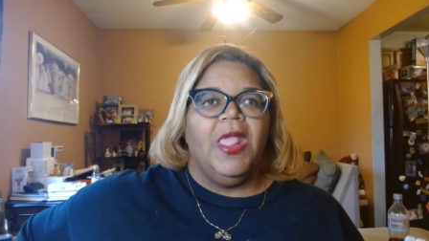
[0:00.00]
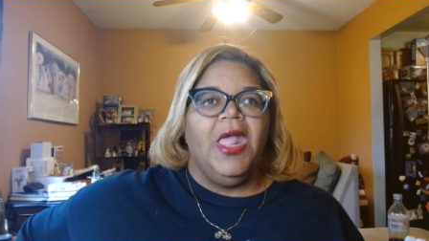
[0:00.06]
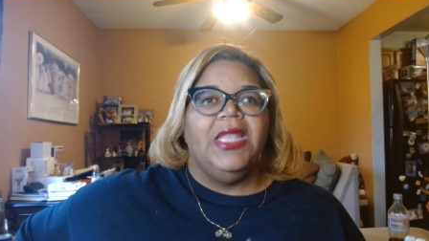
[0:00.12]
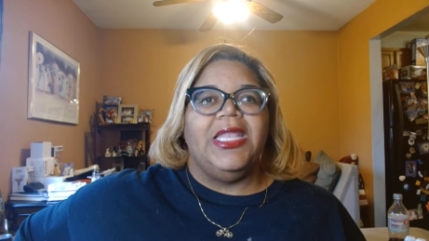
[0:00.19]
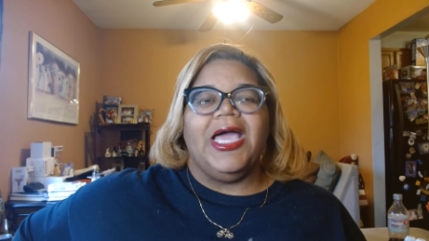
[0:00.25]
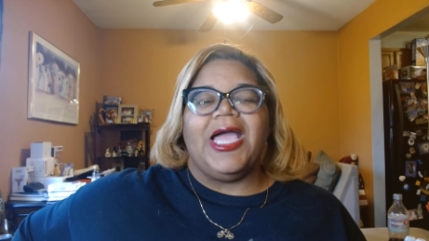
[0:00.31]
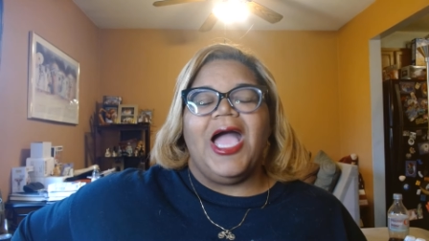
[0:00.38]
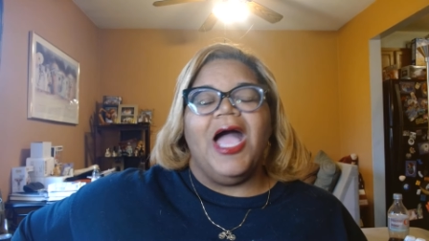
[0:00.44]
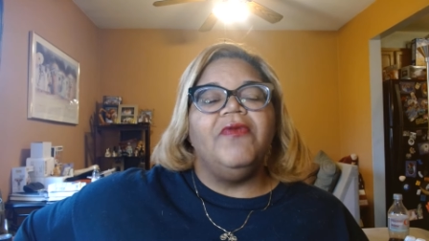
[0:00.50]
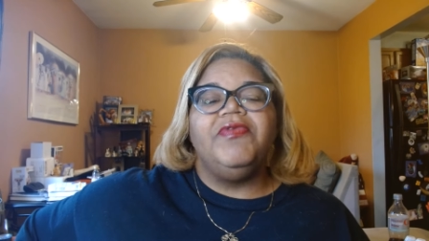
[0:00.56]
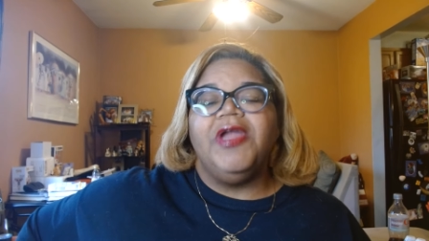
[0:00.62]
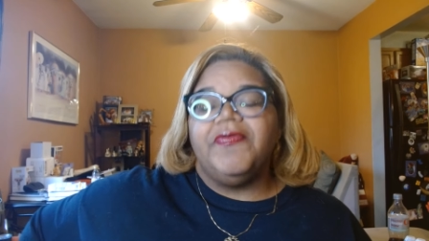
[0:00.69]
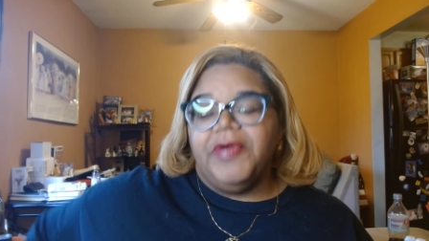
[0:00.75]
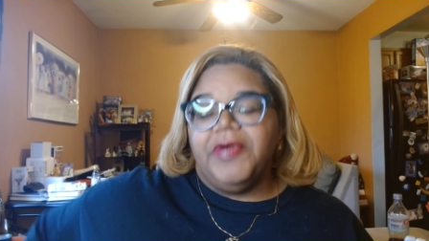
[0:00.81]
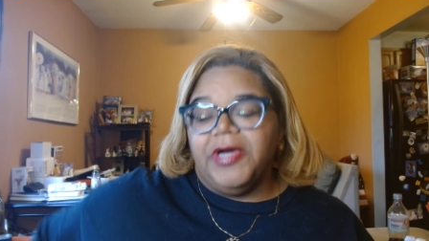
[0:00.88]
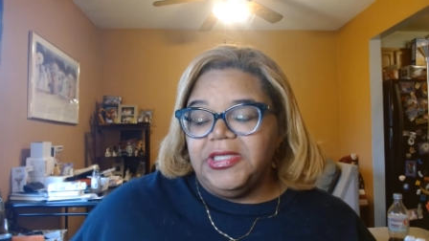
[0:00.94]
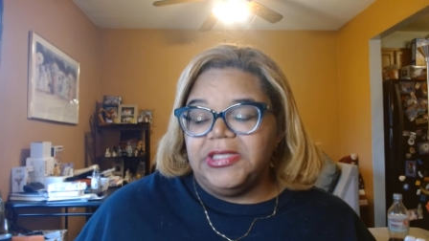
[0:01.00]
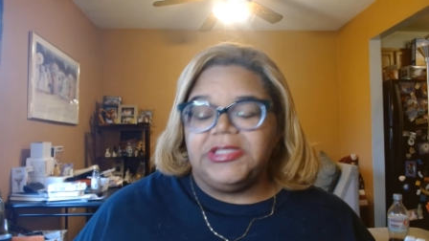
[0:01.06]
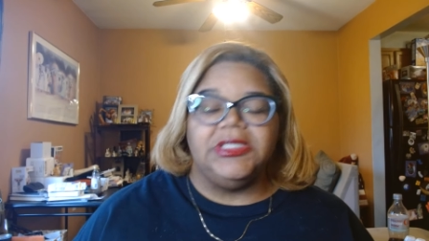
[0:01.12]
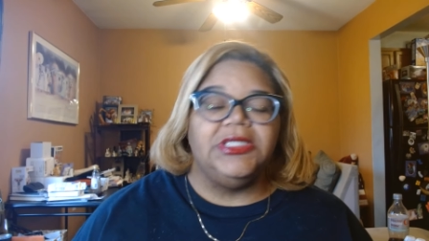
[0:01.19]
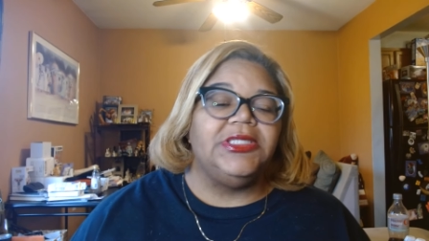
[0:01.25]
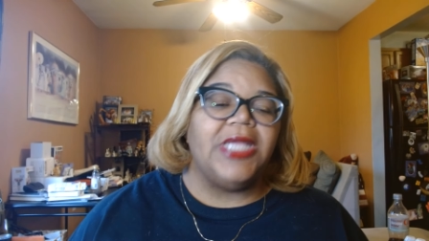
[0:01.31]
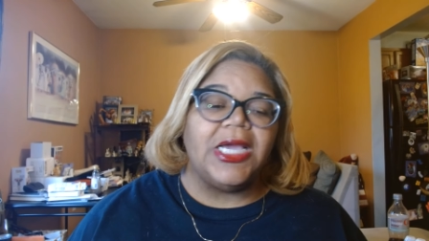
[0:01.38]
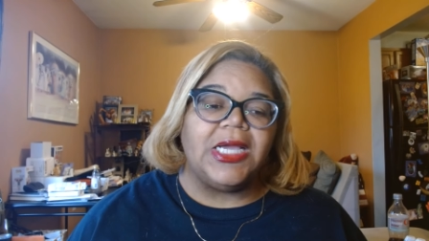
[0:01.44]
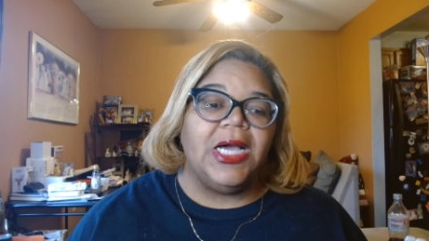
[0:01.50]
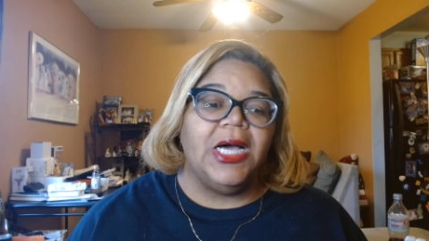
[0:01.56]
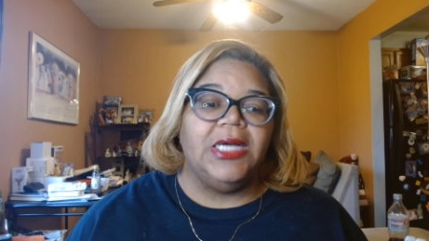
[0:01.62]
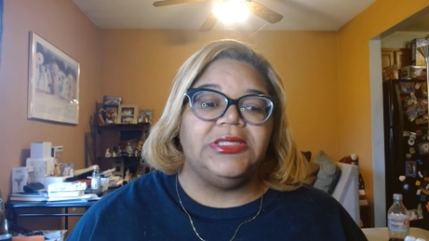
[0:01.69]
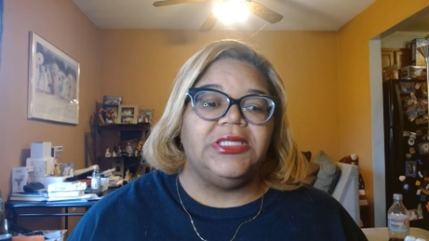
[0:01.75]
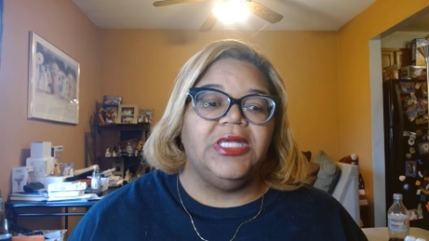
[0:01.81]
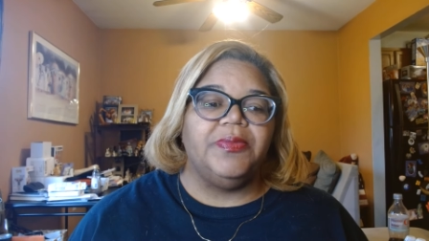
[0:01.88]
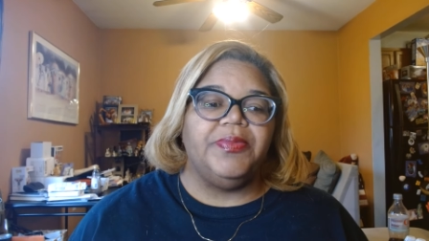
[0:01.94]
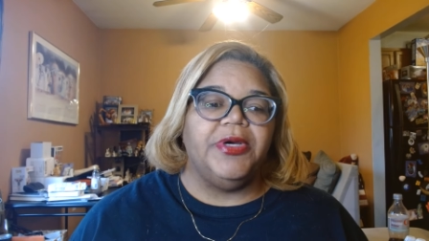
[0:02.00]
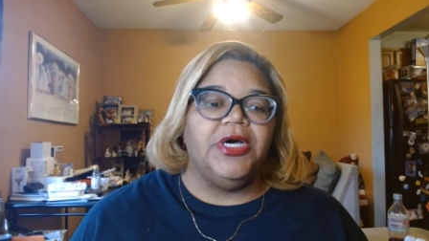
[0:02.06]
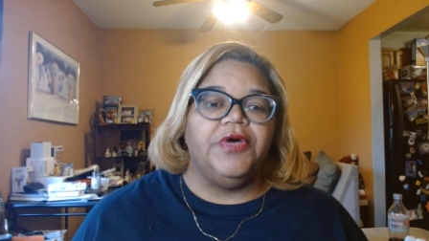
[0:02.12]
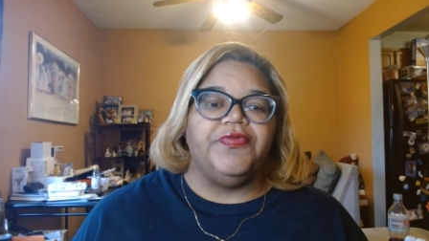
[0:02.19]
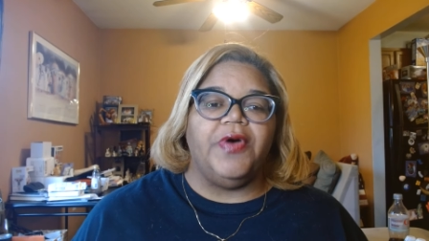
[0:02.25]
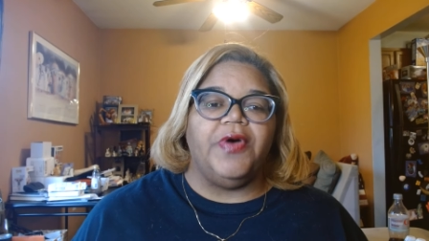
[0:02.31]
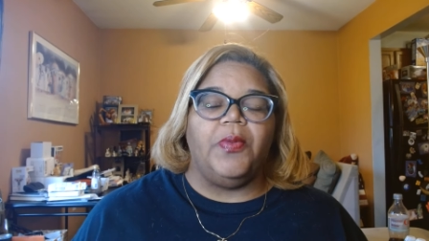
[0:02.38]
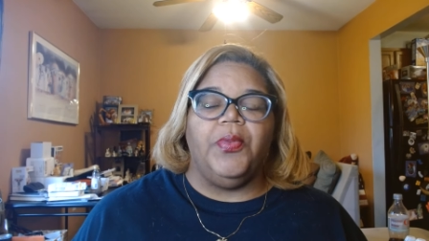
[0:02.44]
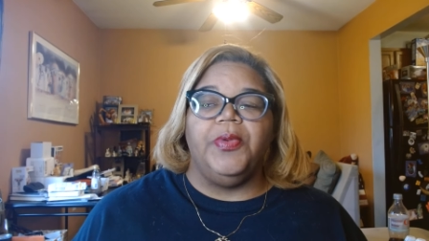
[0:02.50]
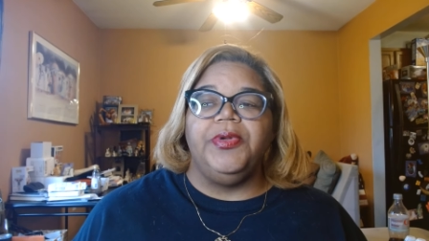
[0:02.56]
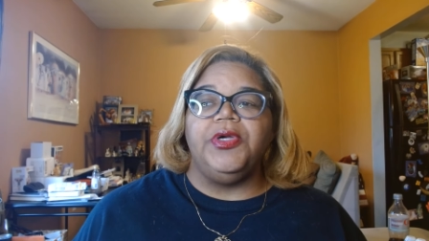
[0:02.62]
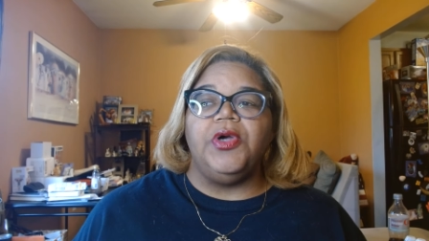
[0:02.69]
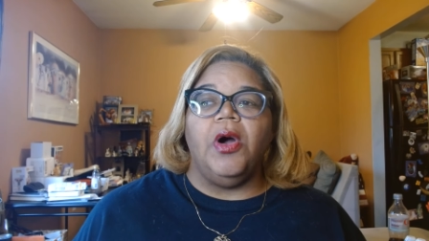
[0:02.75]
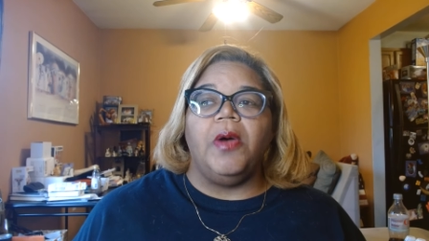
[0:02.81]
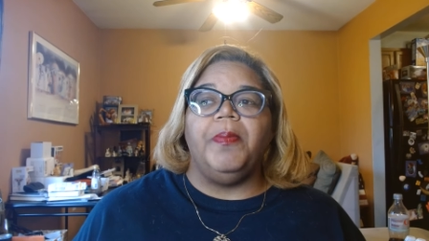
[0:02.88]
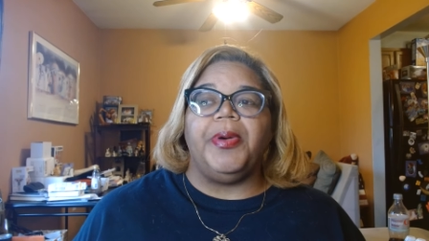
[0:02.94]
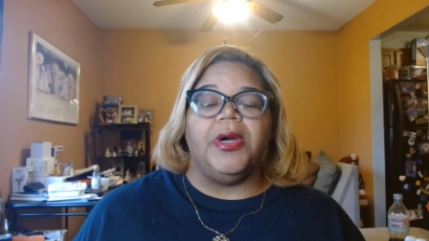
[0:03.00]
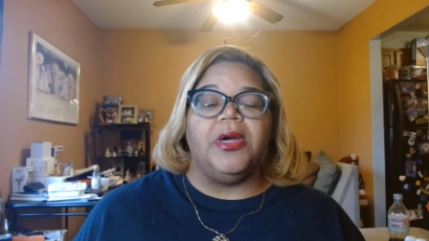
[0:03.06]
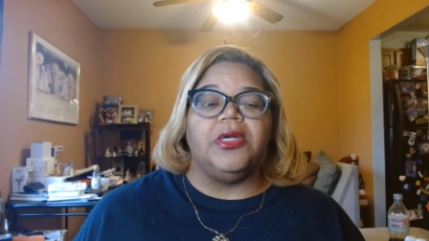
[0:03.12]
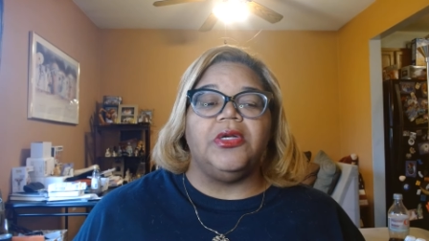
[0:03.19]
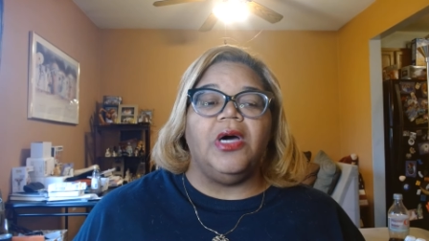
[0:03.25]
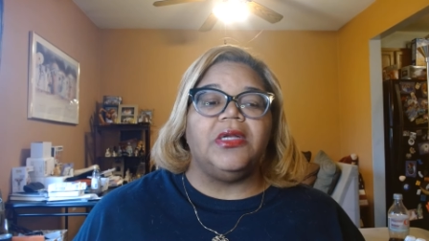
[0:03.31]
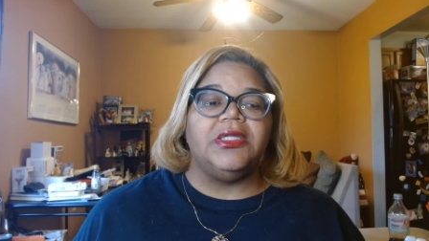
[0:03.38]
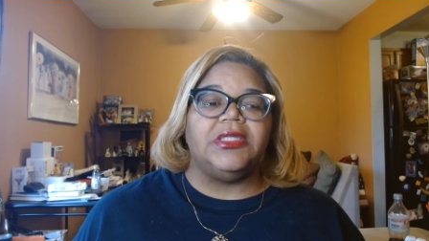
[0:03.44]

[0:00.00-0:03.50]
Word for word: Like I've never understood that concept of well, we're gonna burn all the